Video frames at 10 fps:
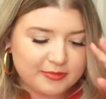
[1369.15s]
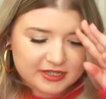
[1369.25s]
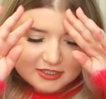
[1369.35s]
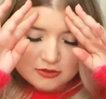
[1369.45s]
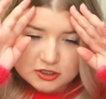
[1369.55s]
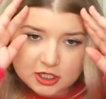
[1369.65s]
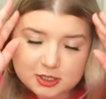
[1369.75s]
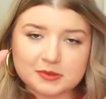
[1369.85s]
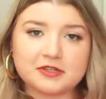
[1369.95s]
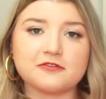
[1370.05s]
Please don't
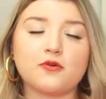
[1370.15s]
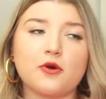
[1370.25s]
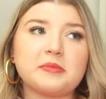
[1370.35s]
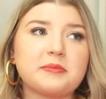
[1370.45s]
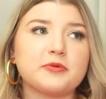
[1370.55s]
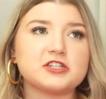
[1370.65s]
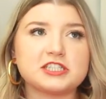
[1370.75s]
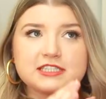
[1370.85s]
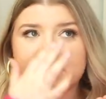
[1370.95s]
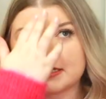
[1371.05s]
judge me for my
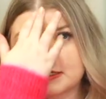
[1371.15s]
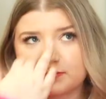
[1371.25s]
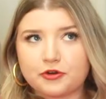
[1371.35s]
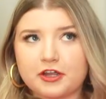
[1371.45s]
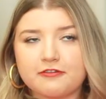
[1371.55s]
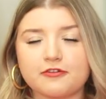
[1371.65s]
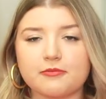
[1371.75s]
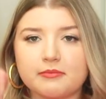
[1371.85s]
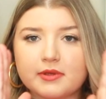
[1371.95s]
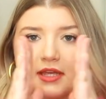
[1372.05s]
purchases. Pray for
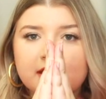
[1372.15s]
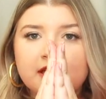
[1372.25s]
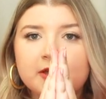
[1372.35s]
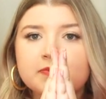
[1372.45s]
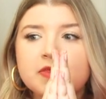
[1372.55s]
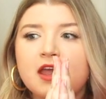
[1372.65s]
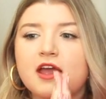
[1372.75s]
me.